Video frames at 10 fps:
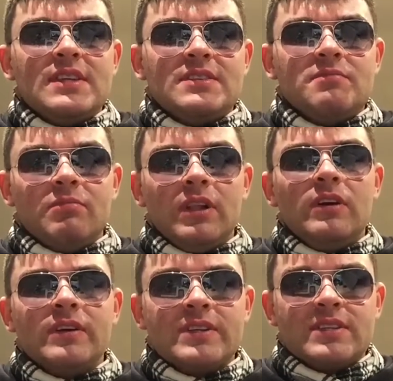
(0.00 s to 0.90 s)
and
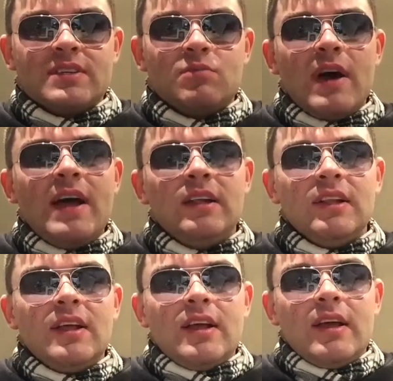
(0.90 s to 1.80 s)
bloggers as
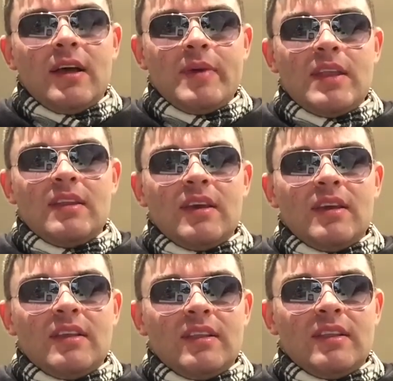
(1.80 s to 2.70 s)
well? I mean,
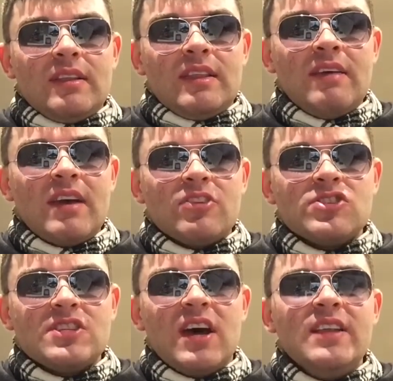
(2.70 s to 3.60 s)
they
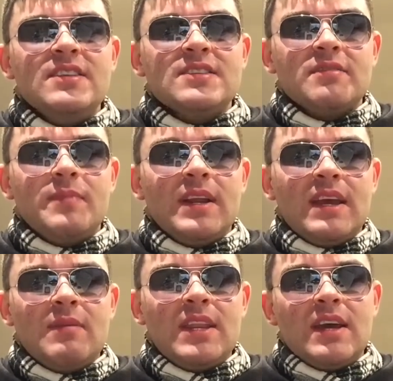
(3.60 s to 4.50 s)
get tons of
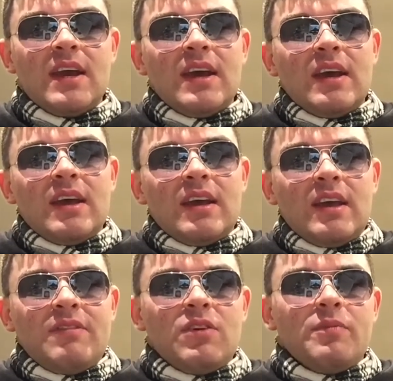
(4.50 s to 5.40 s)
money. I mean,
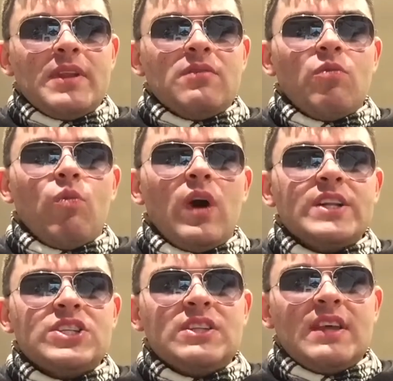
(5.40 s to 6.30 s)
if you've been
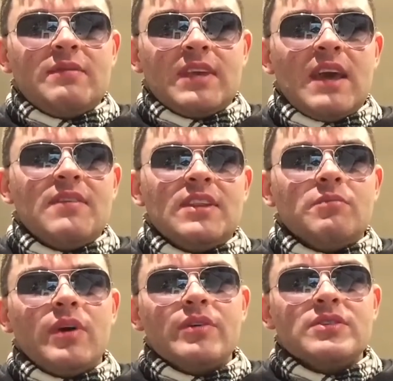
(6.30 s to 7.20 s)
watching them, giving
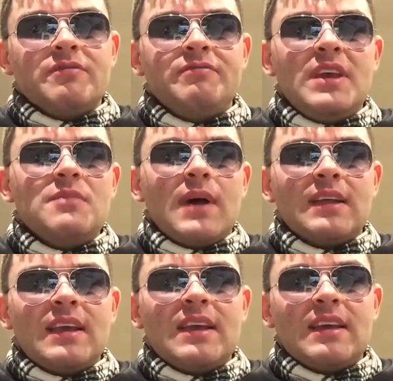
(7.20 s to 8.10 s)
them loads of
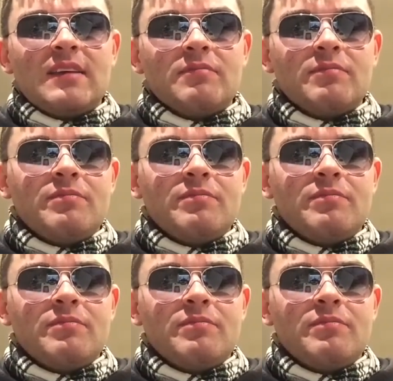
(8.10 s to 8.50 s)
feedback, they can